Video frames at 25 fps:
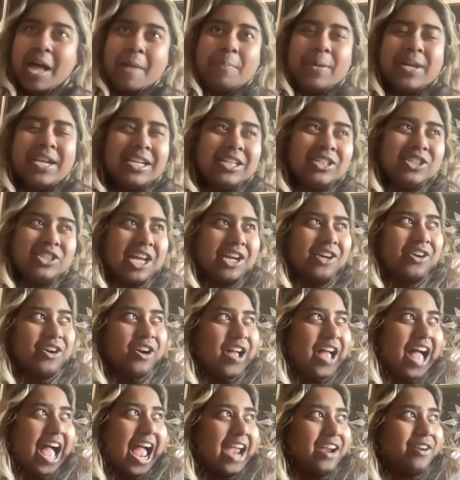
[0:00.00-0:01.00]
But in
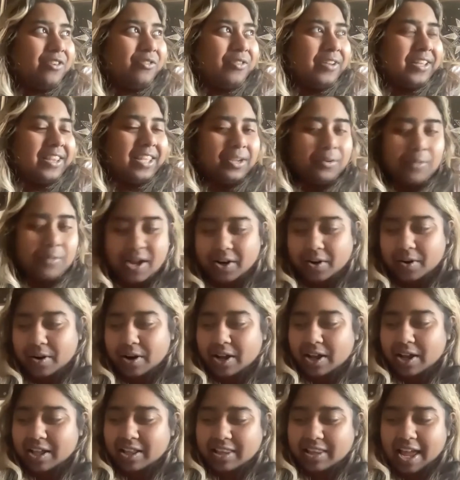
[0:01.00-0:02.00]
general, I really want
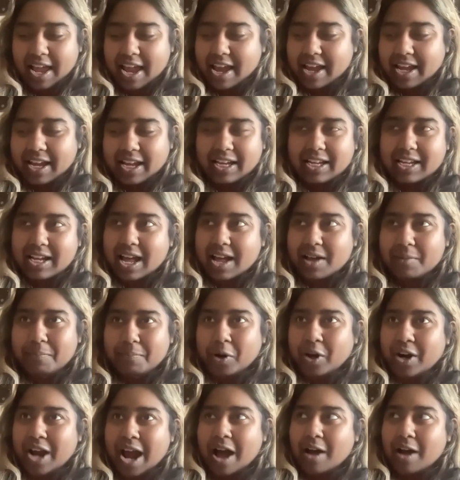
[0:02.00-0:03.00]
to like
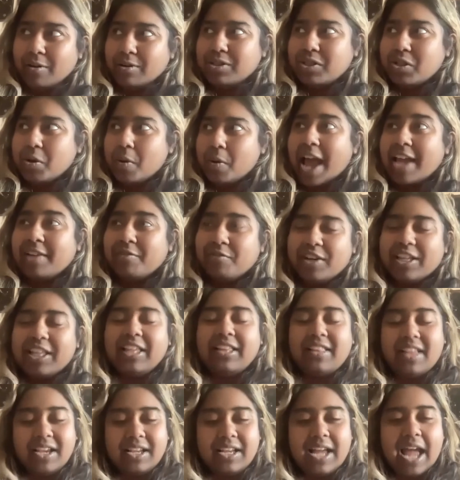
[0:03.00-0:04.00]
put out. So I really
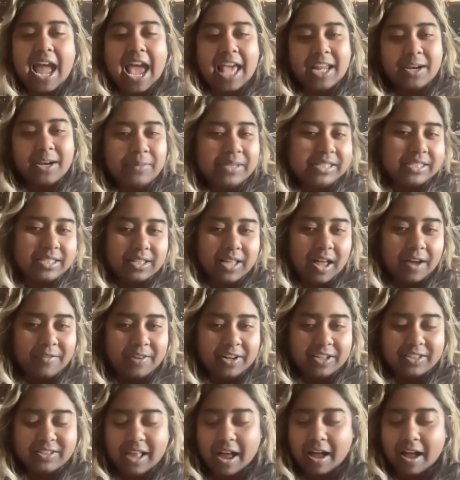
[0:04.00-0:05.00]
like enemies to
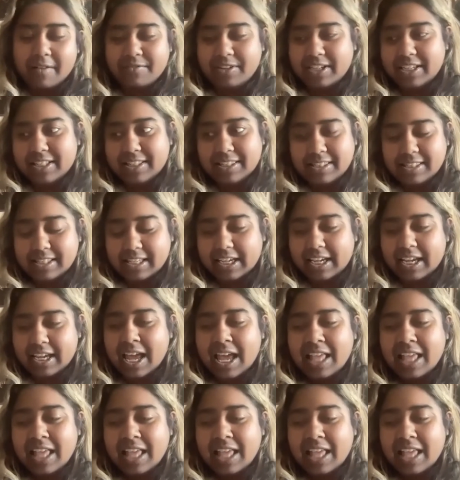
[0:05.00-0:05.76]
lovers, obviously.